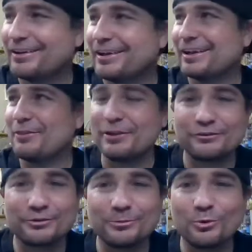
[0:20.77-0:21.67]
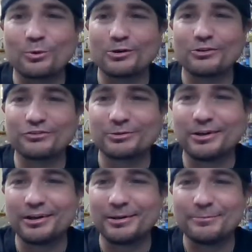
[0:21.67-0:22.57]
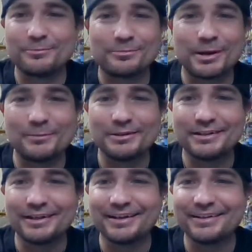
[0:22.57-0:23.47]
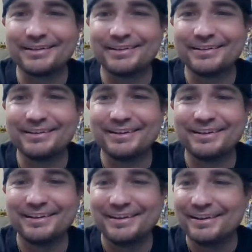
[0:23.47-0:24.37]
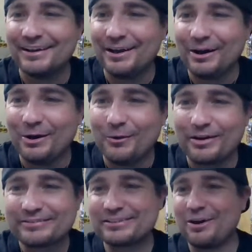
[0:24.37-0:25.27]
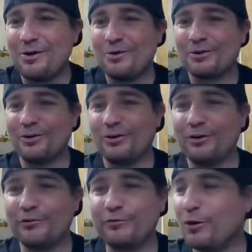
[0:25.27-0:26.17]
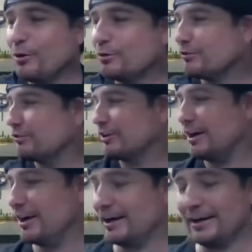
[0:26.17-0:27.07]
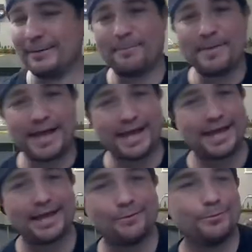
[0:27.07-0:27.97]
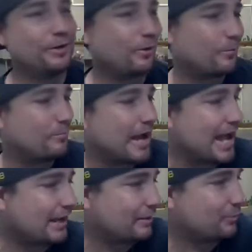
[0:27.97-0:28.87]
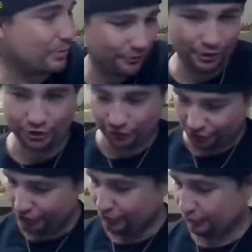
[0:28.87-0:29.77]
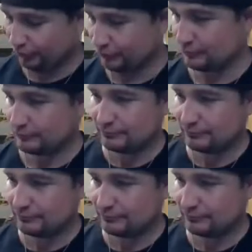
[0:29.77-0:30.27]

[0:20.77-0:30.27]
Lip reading: Can I think of some more words, Saran? Probably not. What's going on, folks? Man, we are back with another